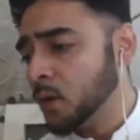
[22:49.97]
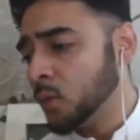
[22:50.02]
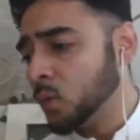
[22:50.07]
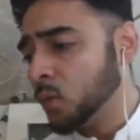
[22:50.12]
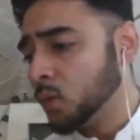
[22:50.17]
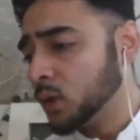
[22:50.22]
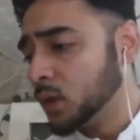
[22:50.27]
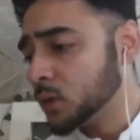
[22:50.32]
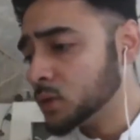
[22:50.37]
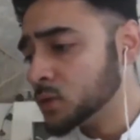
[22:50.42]

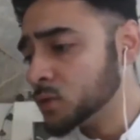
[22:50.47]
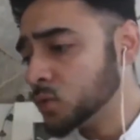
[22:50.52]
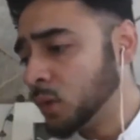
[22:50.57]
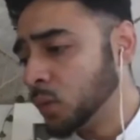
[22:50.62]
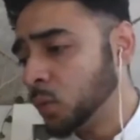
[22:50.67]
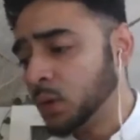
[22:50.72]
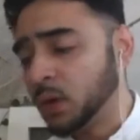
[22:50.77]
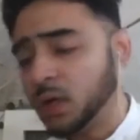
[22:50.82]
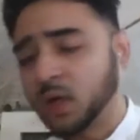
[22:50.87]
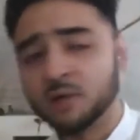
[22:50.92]
What else do I
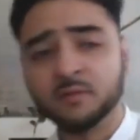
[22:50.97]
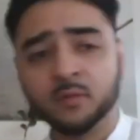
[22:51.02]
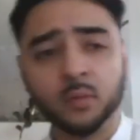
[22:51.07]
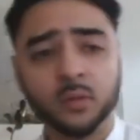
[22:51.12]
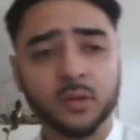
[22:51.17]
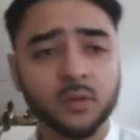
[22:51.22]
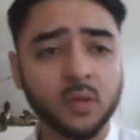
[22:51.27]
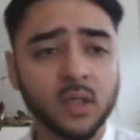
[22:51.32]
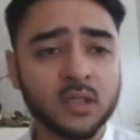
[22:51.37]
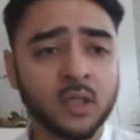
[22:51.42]
want to cover with
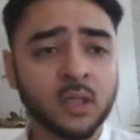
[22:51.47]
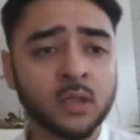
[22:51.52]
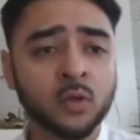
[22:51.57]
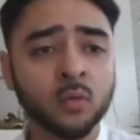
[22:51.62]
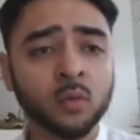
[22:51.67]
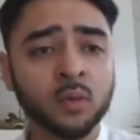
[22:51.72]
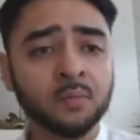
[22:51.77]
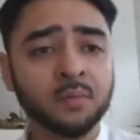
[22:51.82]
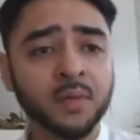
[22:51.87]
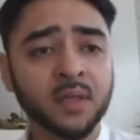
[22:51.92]
you guys? I don't
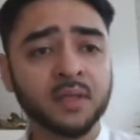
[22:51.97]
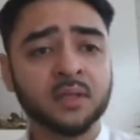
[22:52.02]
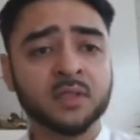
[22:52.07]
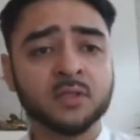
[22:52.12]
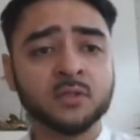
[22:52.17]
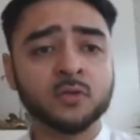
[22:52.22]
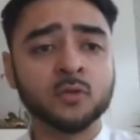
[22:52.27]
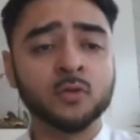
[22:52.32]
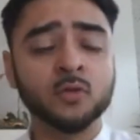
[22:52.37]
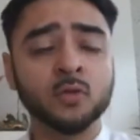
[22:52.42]
want to make this
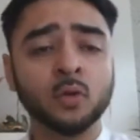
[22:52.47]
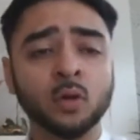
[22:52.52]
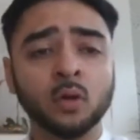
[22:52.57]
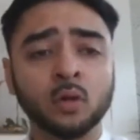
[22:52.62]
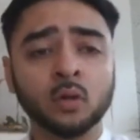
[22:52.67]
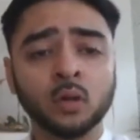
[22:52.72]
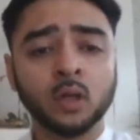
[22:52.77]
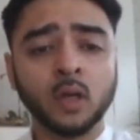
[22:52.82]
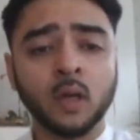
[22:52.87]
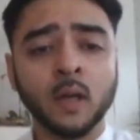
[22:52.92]
too long,
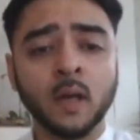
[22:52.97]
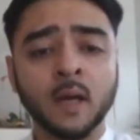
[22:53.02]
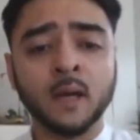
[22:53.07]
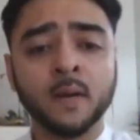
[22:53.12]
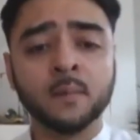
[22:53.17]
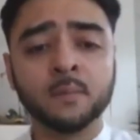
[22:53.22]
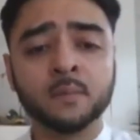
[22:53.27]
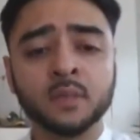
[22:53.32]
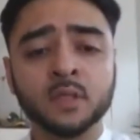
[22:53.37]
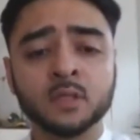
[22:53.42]

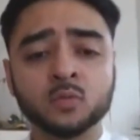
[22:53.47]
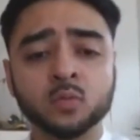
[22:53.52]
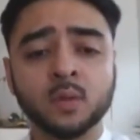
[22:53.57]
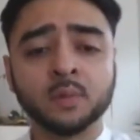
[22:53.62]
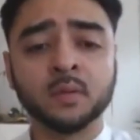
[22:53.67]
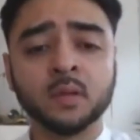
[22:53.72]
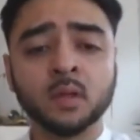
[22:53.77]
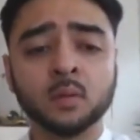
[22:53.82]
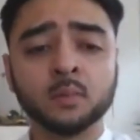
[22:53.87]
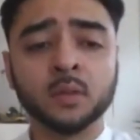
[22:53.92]
this
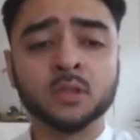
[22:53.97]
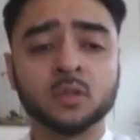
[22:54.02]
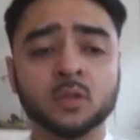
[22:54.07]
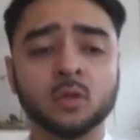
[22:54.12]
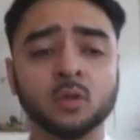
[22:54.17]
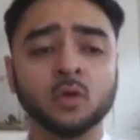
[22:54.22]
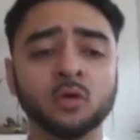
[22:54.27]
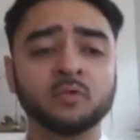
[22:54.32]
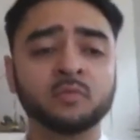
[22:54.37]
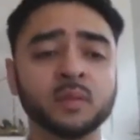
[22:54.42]
webinar, because a
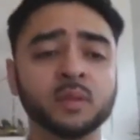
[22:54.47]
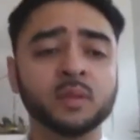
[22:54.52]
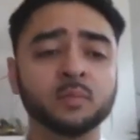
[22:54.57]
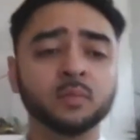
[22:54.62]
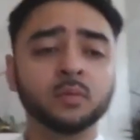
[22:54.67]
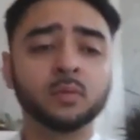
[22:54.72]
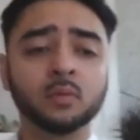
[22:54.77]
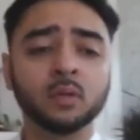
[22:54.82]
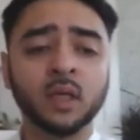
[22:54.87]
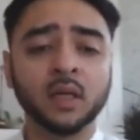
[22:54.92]
lot of
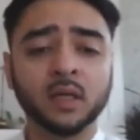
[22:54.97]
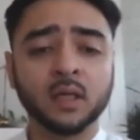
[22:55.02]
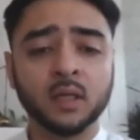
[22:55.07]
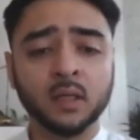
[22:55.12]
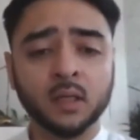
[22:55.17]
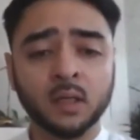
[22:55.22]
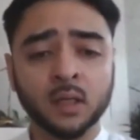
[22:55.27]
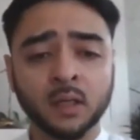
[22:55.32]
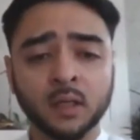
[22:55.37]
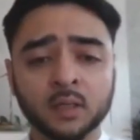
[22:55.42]
people, like
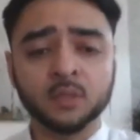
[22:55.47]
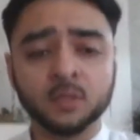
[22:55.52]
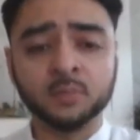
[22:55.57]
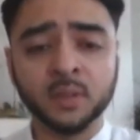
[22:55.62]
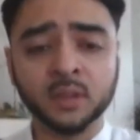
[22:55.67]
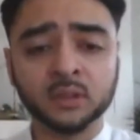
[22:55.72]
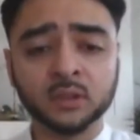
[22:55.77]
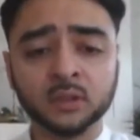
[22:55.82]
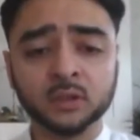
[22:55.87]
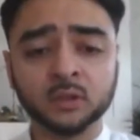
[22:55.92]
I do
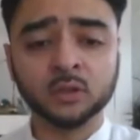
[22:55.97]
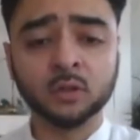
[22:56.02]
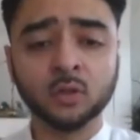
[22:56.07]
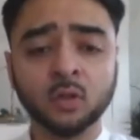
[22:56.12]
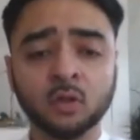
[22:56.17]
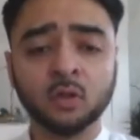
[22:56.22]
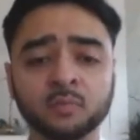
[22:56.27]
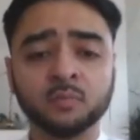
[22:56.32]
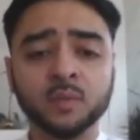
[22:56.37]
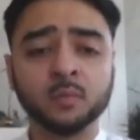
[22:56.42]
mention to you, a lot
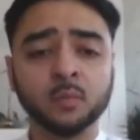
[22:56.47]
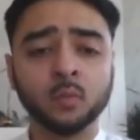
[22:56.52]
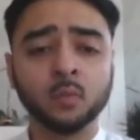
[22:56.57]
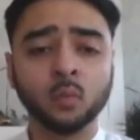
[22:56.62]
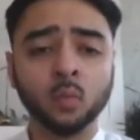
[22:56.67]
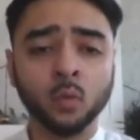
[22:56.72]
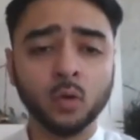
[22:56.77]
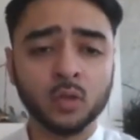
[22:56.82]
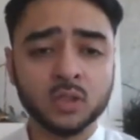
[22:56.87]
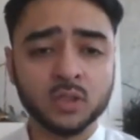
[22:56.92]
of people
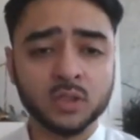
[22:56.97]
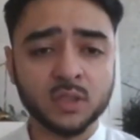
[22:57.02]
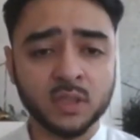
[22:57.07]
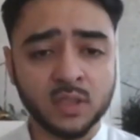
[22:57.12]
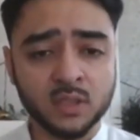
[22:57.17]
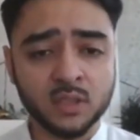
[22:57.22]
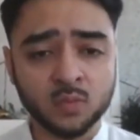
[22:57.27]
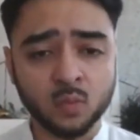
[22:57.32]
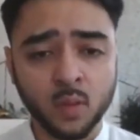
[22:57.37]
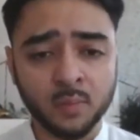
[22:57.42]
watch
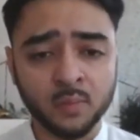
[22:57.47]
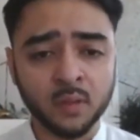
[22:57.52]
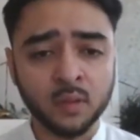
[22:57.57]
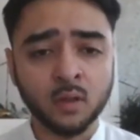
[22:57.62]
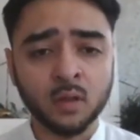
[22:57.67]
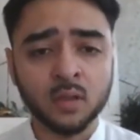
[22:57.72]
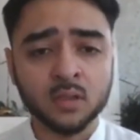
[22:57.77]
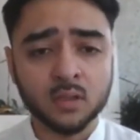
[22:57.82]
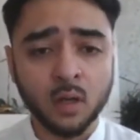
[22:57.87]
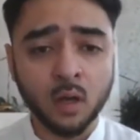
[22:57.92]
these
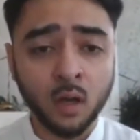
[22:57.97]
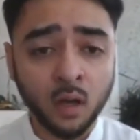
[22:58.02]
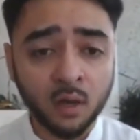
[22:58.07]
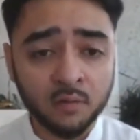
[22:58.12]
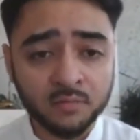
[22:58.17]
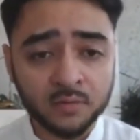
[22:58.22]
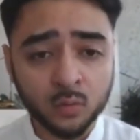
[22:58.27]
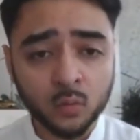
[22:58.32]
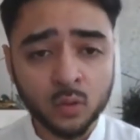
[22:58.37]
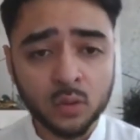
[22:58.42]
webinars
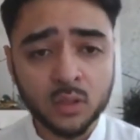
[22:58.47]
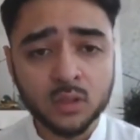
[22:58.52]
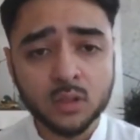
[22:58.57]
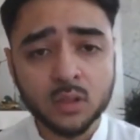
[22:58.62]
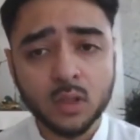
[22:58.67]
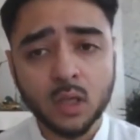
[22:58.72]
afterwards.